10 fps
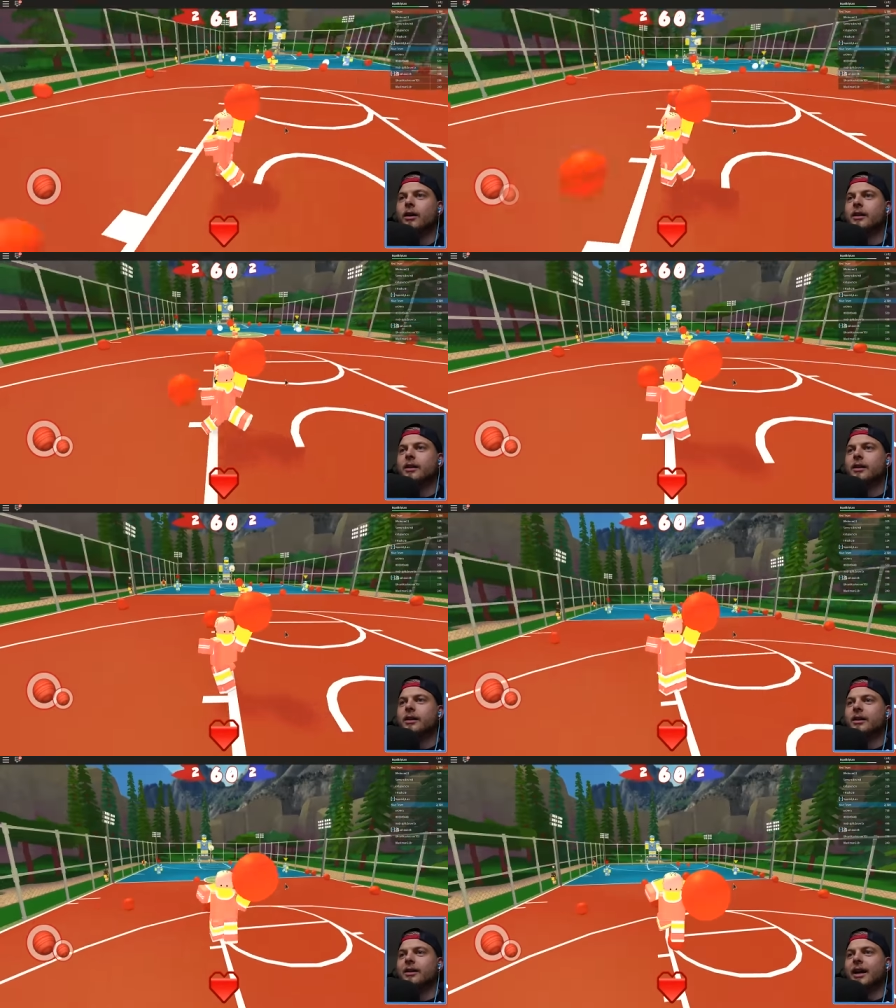
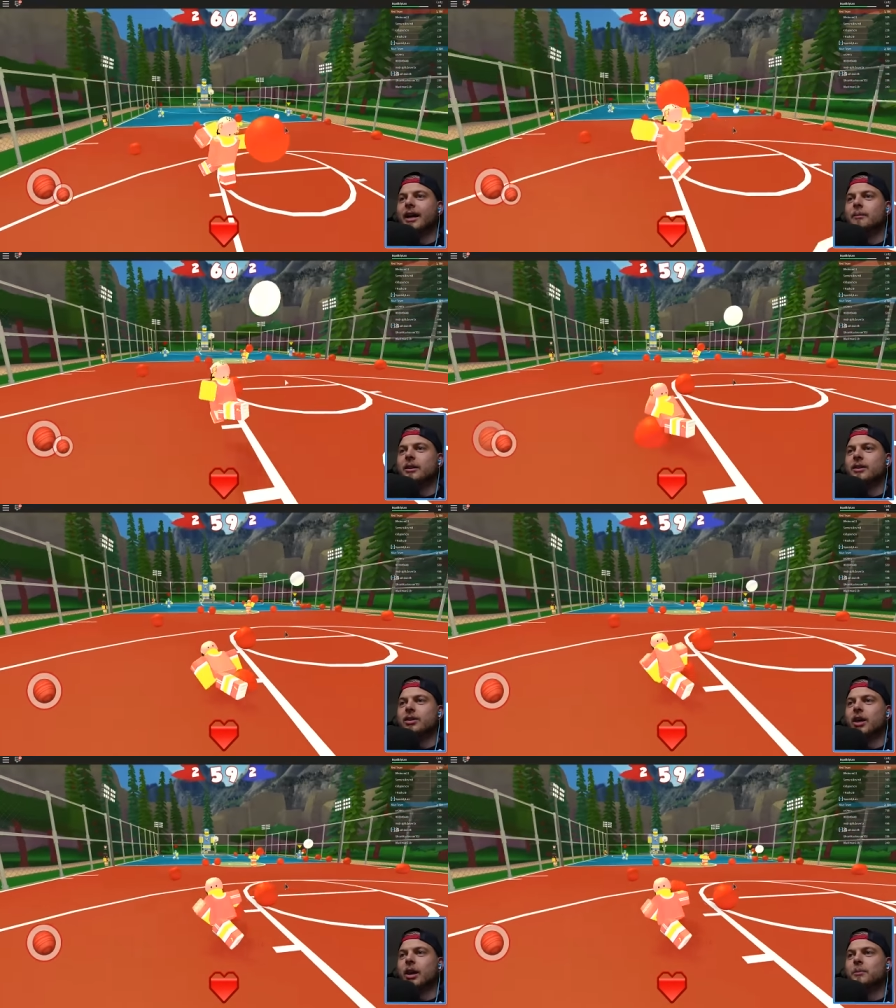that hit me in
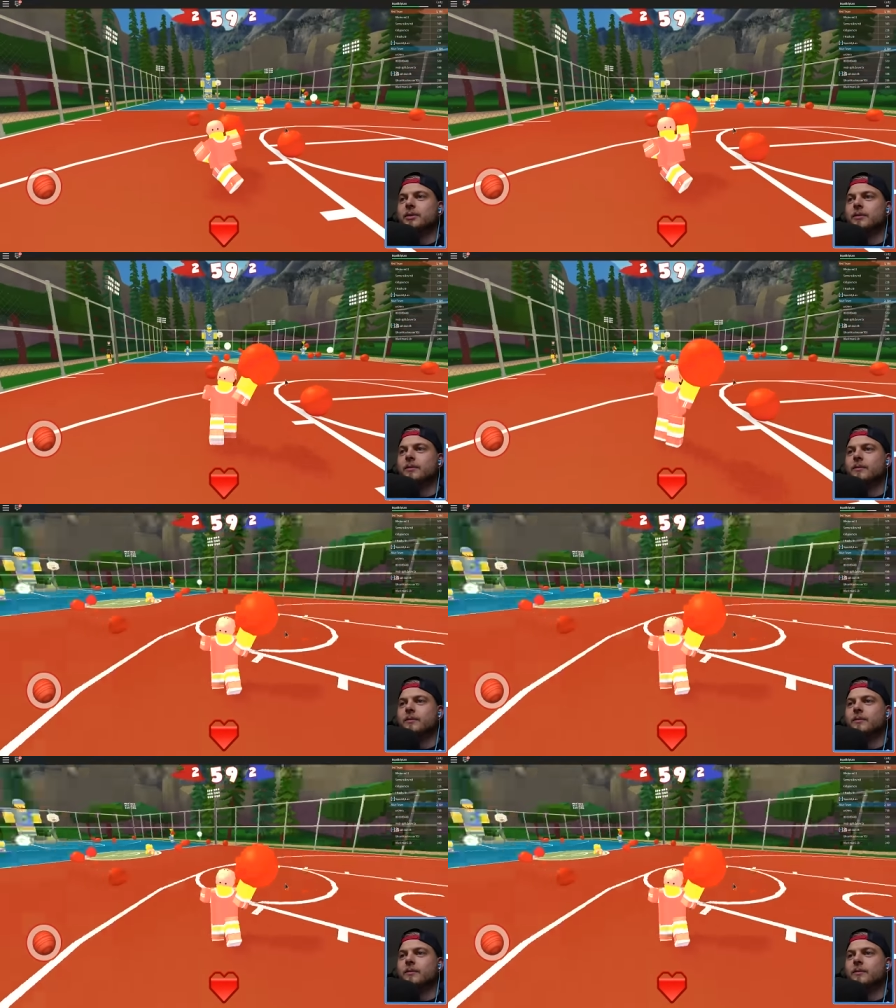the chops.